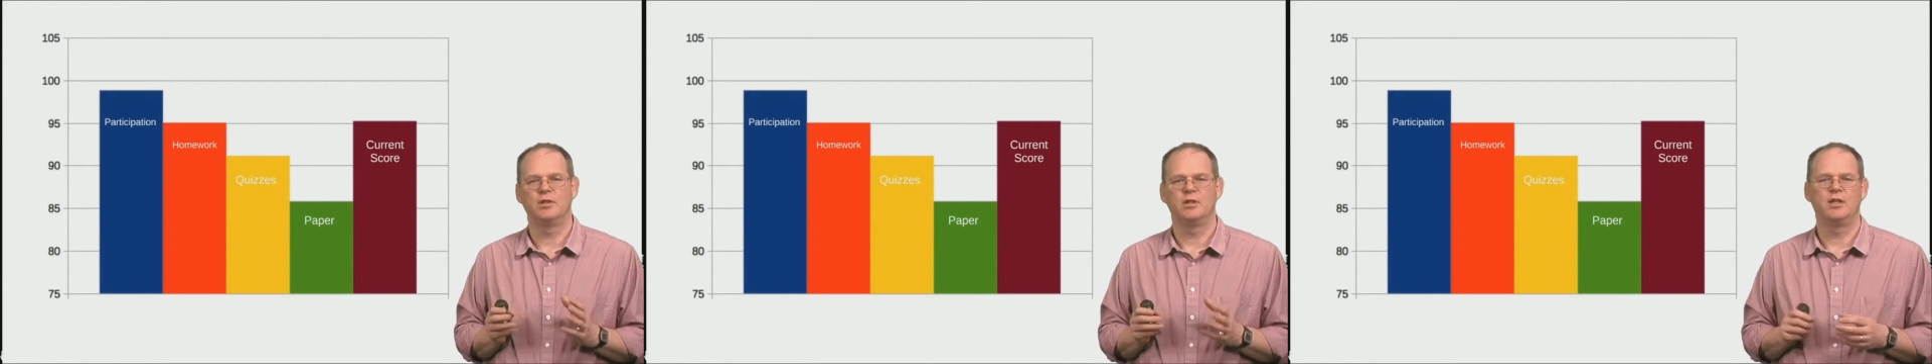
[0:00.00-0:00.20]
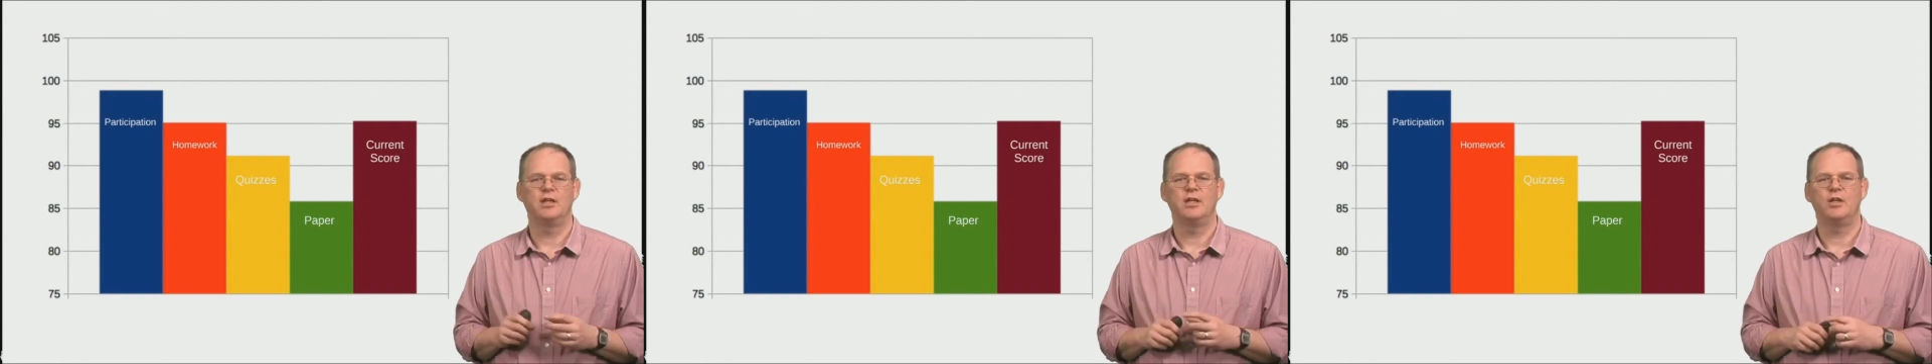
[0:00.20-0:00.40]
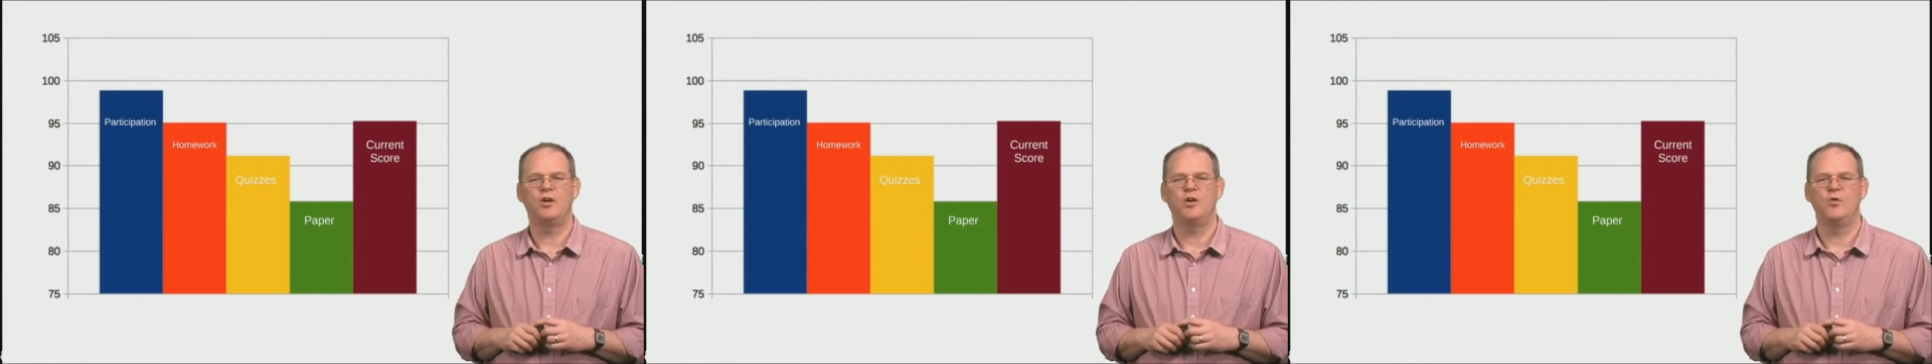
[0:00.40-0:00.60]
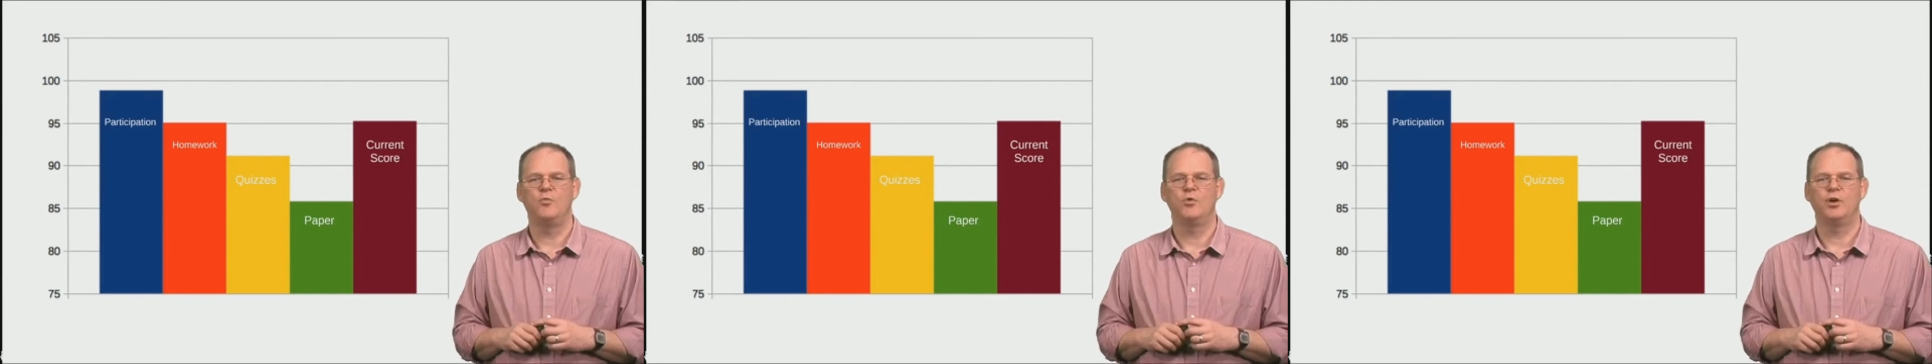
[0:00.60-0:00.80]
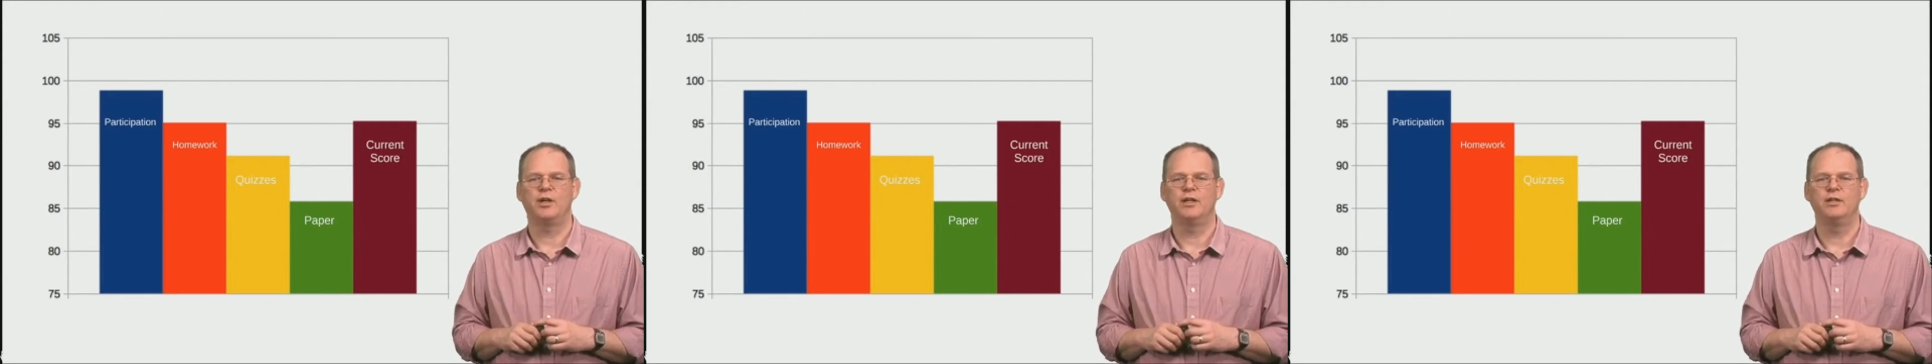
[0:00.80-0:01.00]
the
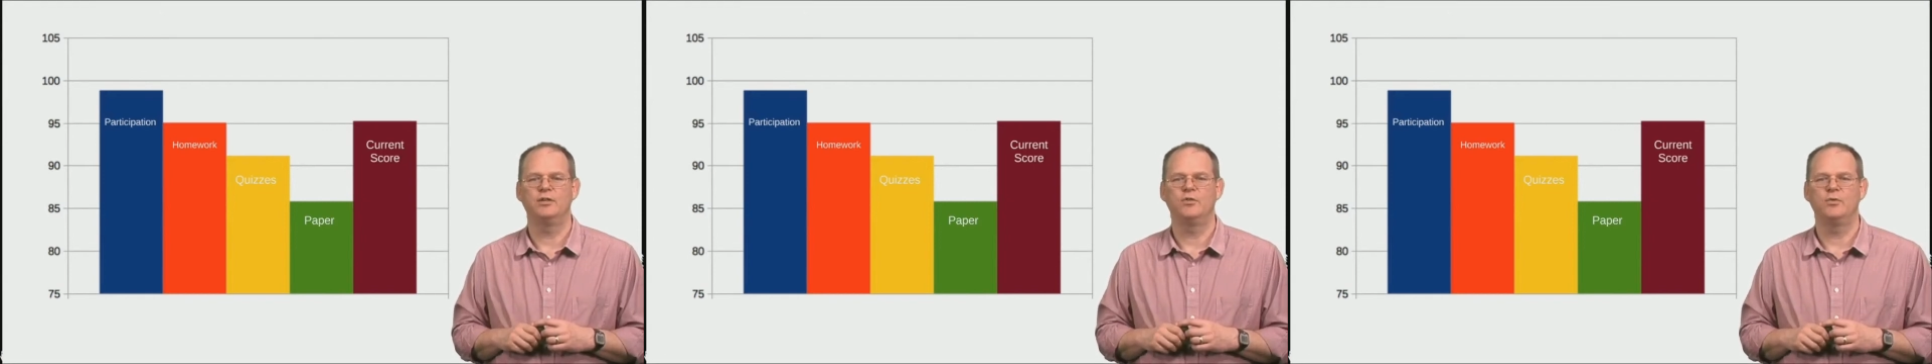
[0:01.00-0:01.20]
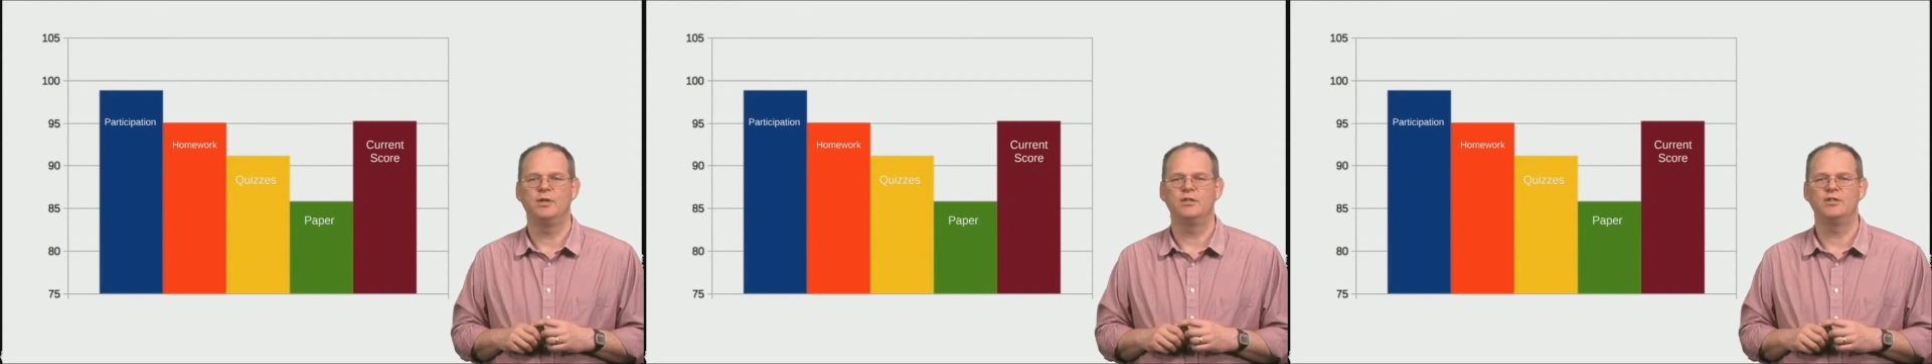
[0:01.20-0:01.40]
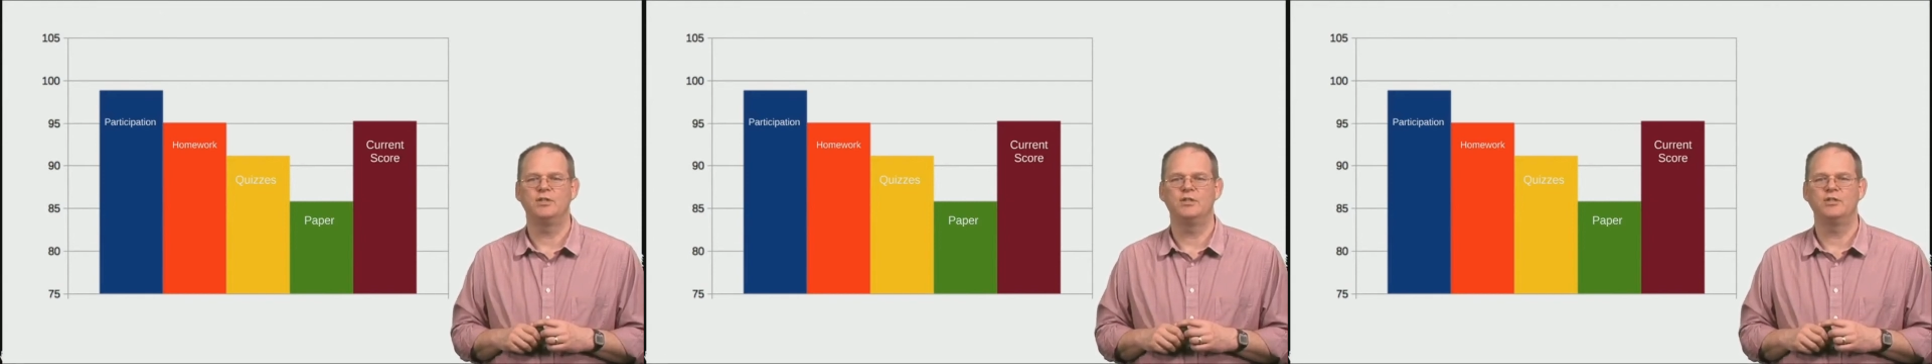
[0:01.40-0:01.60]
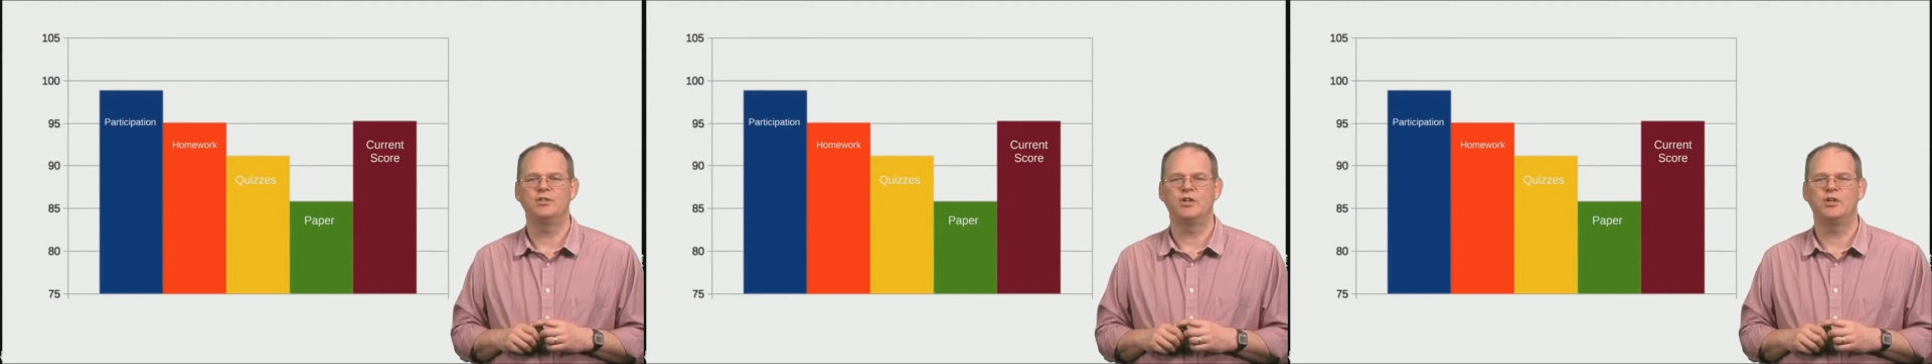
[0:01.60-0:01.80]
homework and quizzes